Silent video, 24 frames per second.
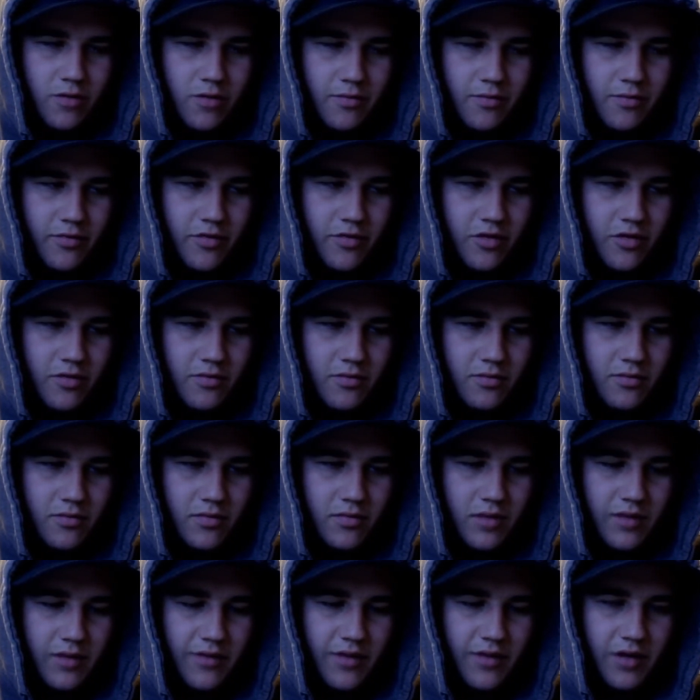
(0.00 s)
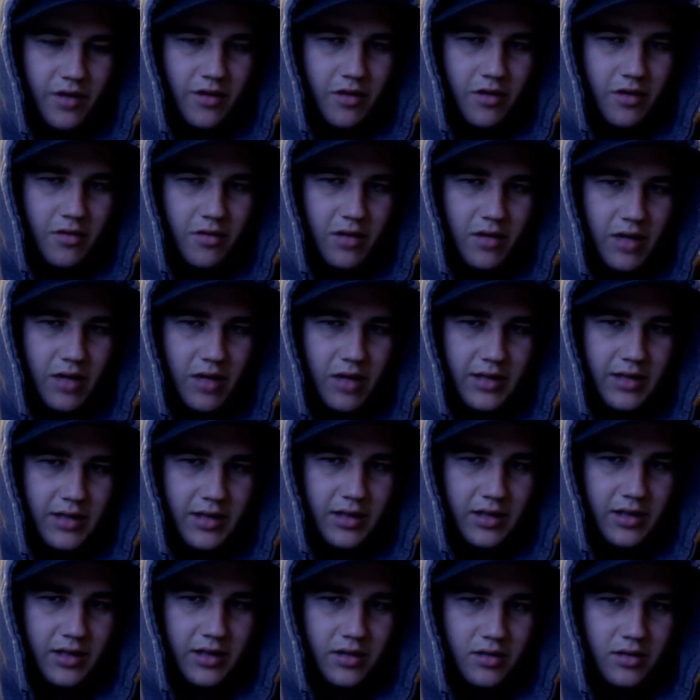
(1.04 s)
from Ethereum Classic.